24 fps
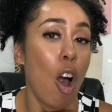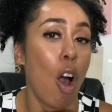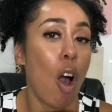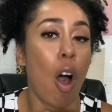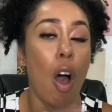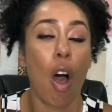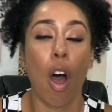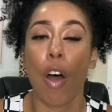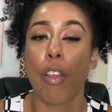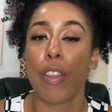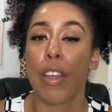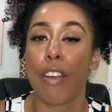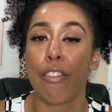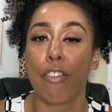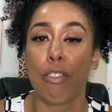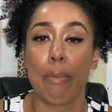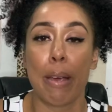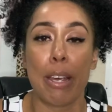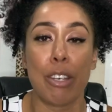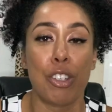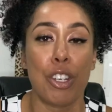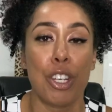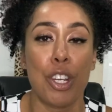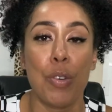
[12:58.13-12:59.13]
all the
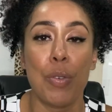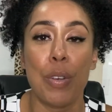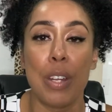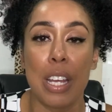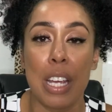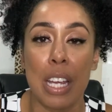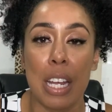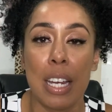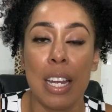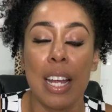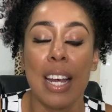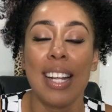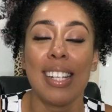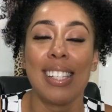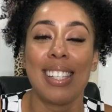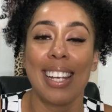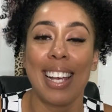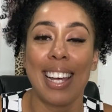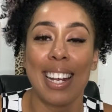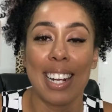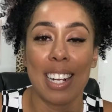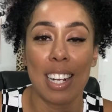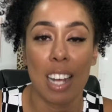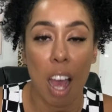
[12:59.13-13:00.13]
information you need to
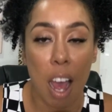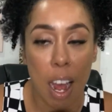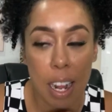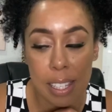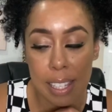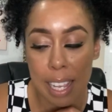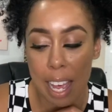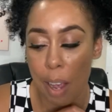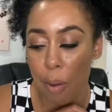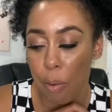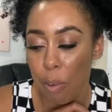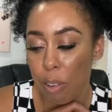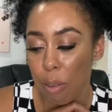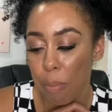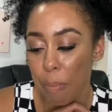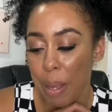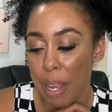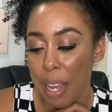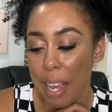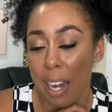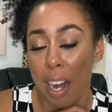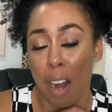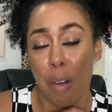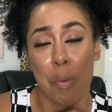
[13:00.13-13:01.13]
get in contact with
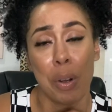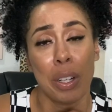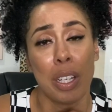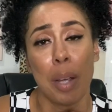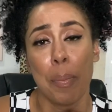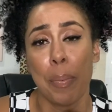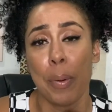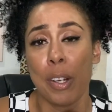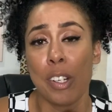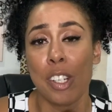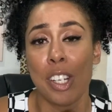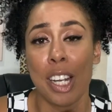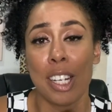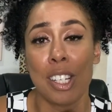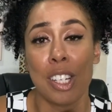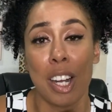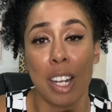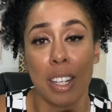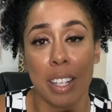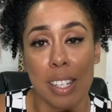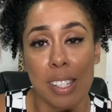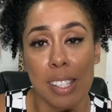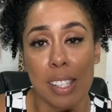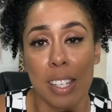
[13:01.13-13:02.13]
me. And I really appreciate
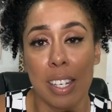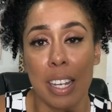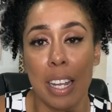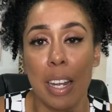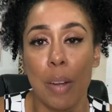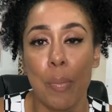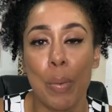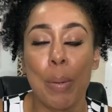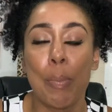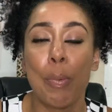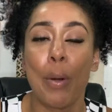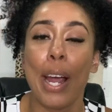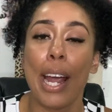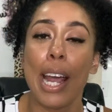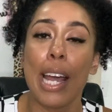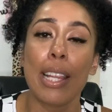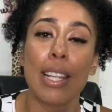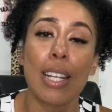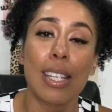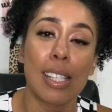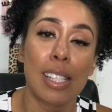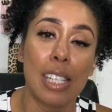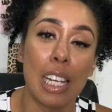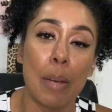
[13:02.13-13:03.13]
y'all listening. We breaking
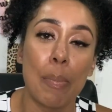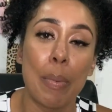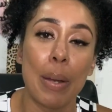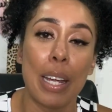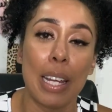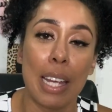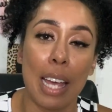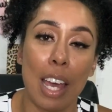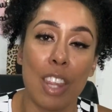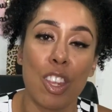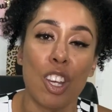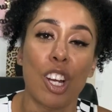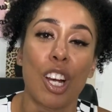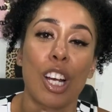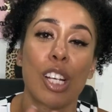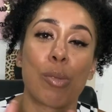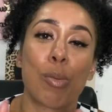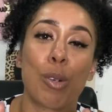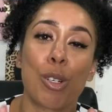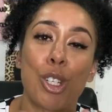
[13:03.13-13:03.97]
the stigma together because we're